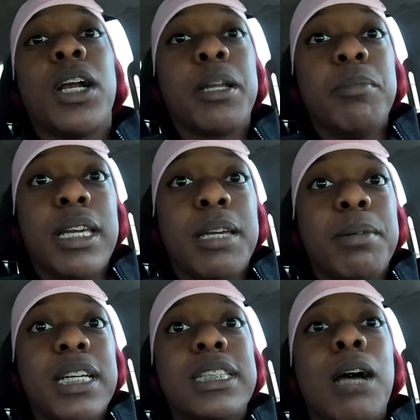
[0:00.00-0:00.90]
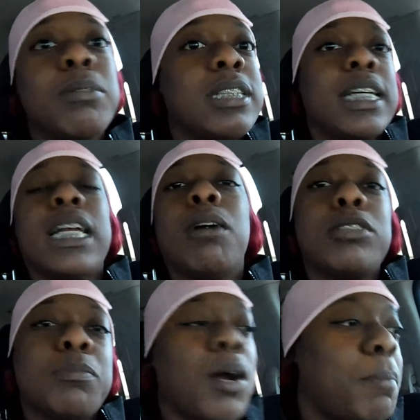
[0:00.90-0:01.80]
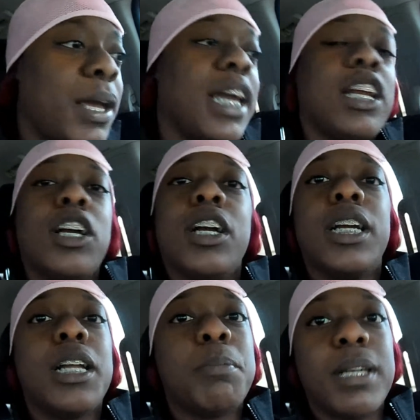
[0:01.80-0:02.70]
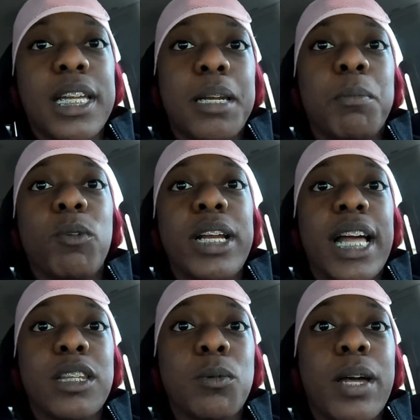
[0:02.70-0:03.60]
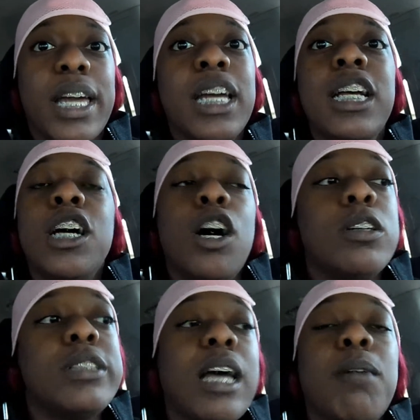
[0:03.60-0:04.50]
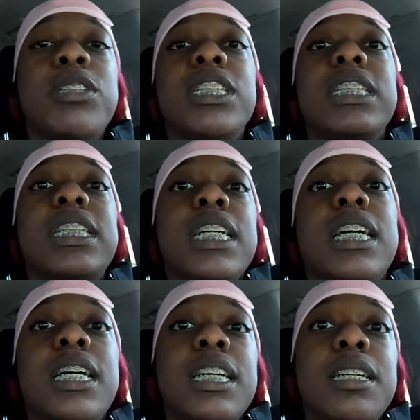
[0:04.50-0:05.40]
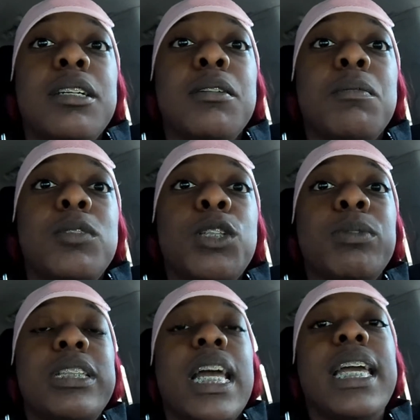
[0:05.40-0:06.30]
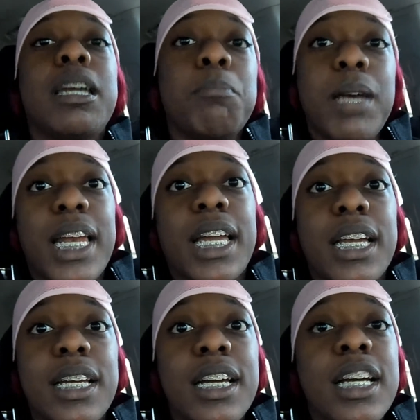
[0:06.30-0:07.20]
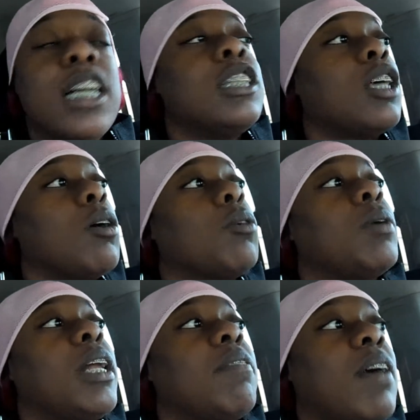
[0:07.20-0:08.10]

me, because I was thinking I was smart, paying her, hurrying up and getting the rent out the way. Whole time she was taking money. So whenever